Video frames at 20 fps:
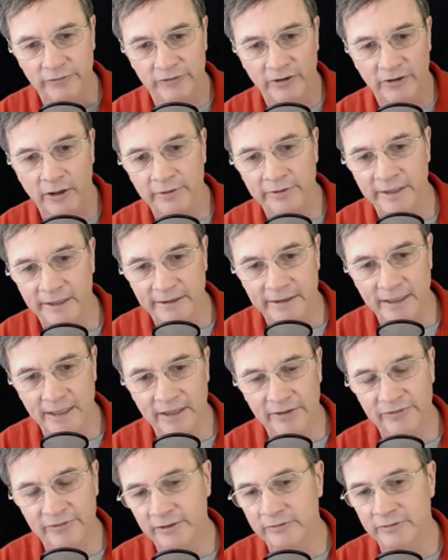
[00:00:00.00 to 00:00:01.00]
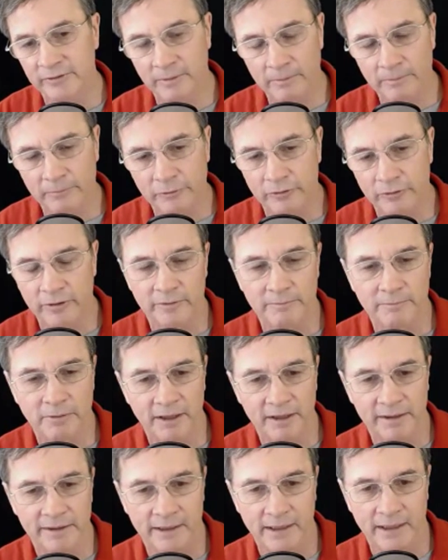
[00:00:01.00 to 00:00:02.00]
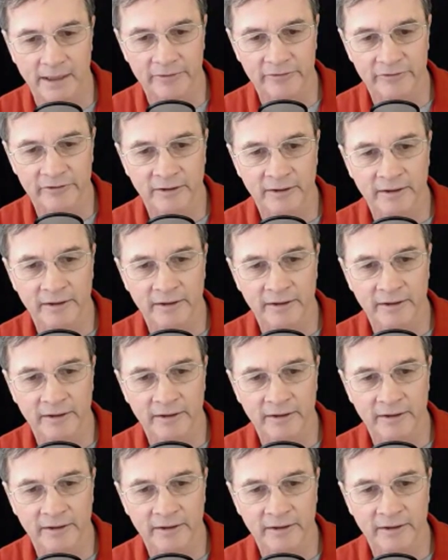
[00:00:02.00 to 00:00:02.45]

It's all netcasting. Some of them turn into podcasts.